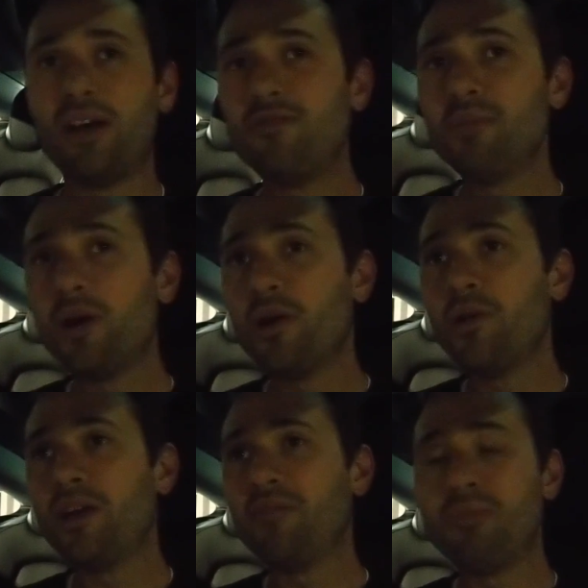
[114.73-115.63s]

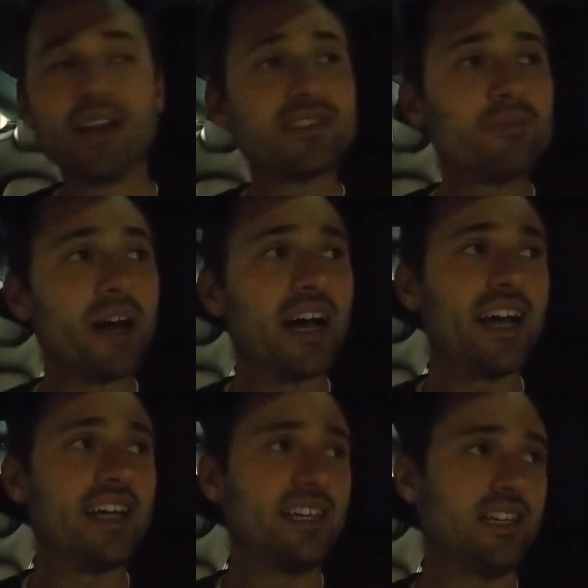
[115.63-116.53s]
Bevmo and Best
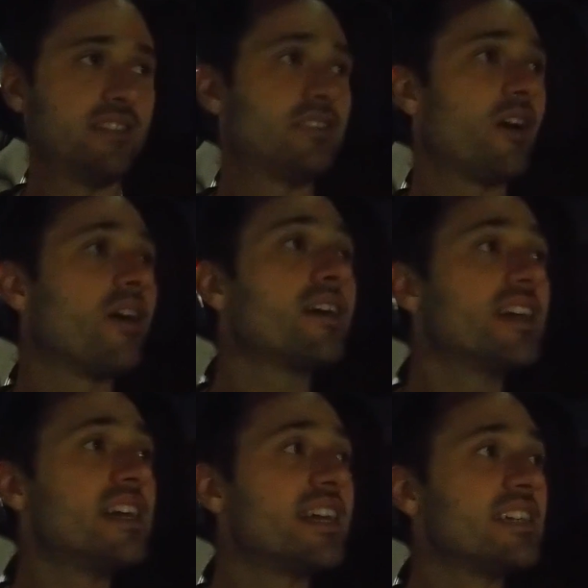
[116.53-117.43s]
Buy and Target,